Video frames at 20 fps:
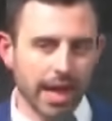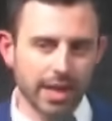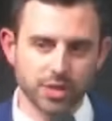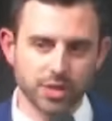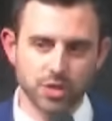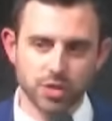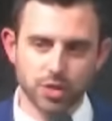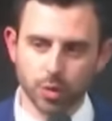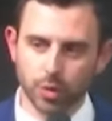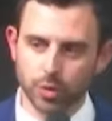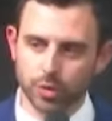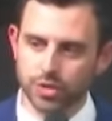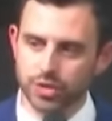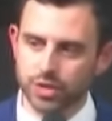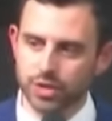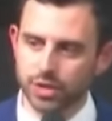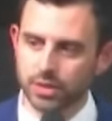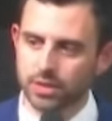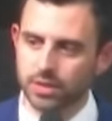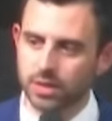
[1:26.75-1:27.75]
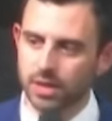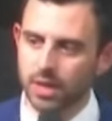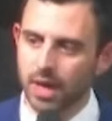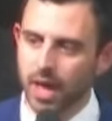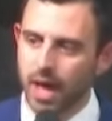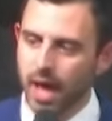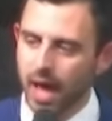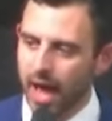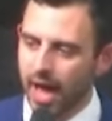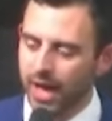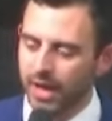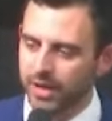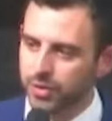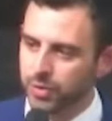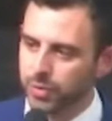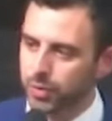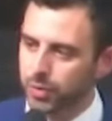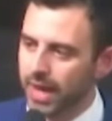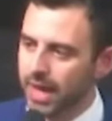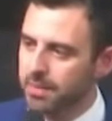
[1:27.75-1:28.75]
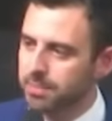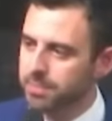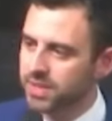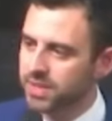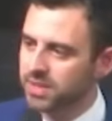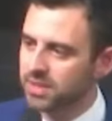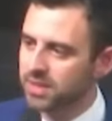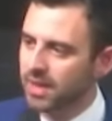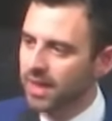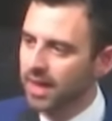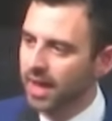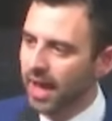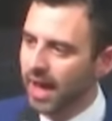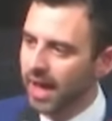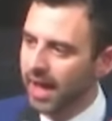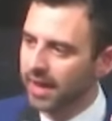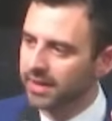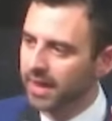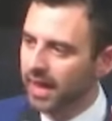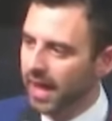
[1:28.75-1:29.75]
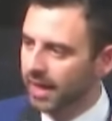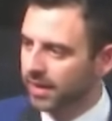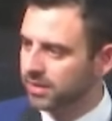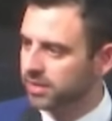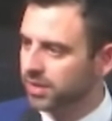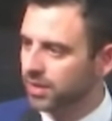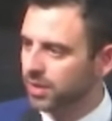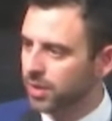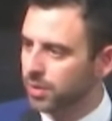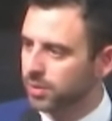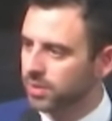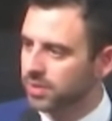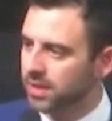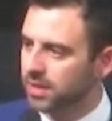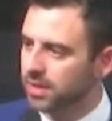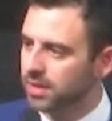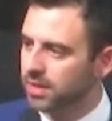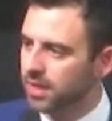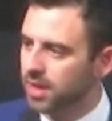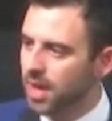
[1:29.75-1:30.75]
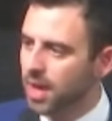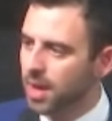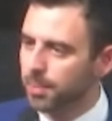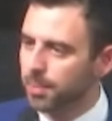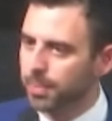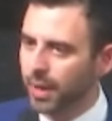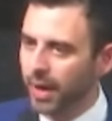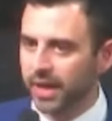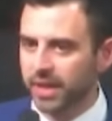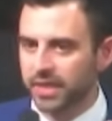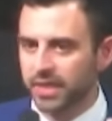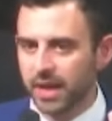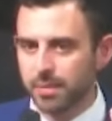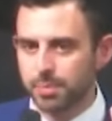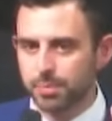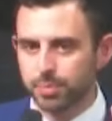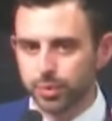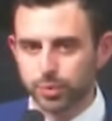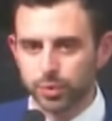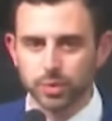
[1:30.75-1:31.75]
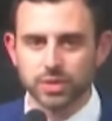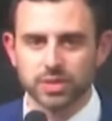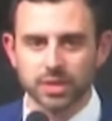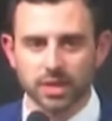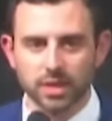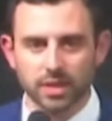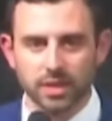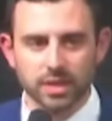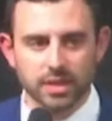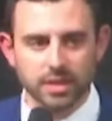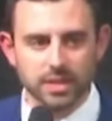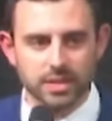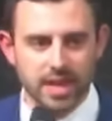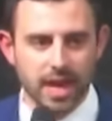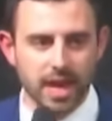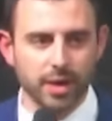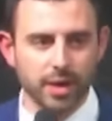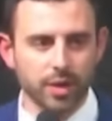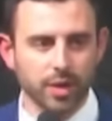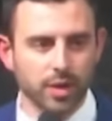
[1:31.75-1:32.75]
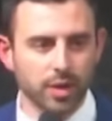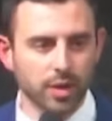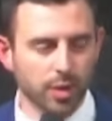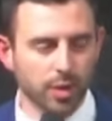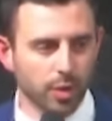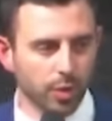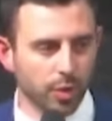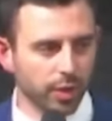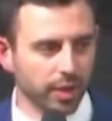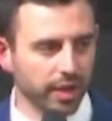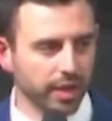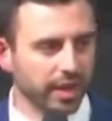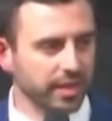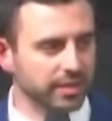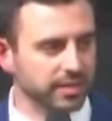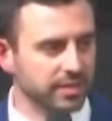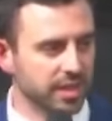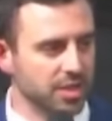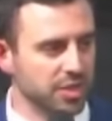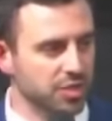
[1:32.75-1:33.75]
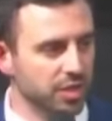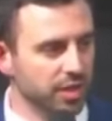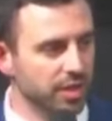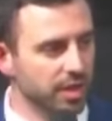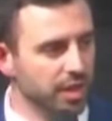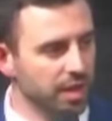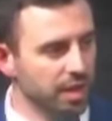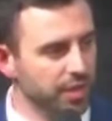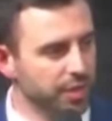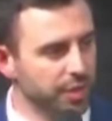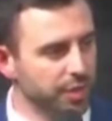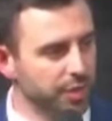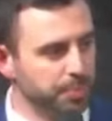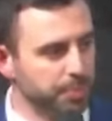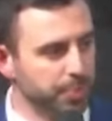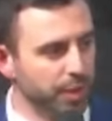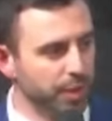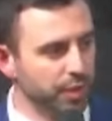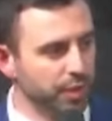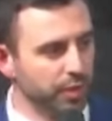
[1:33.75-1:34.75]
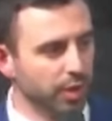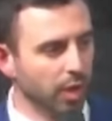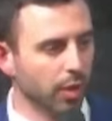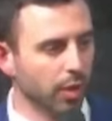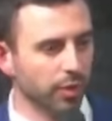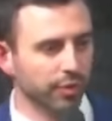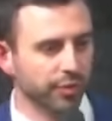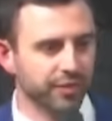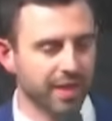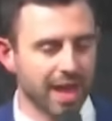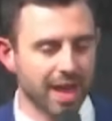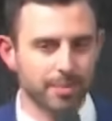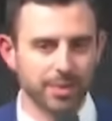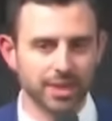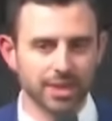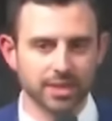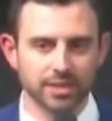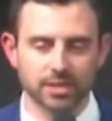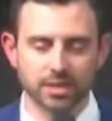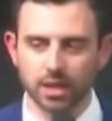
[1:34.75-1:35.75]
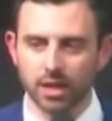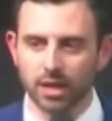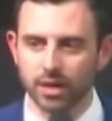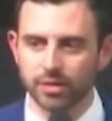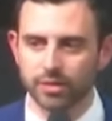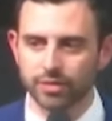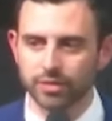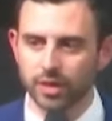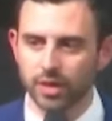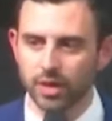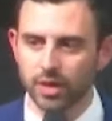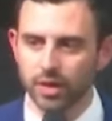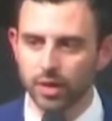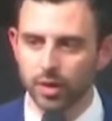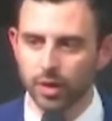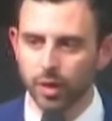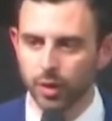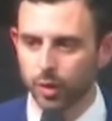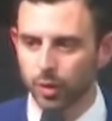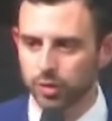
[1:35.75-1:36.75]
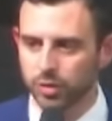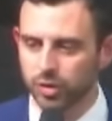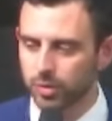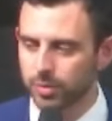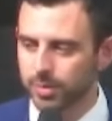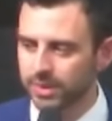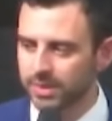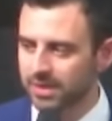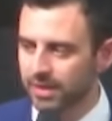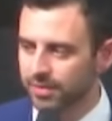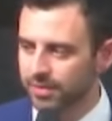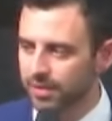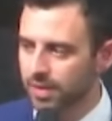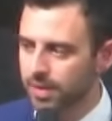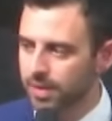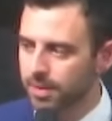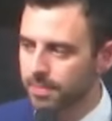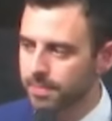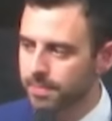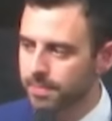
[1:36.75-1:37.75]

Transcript: and tortured and raped and executed by the brutal terror organization that burned whole families alive on October 7th.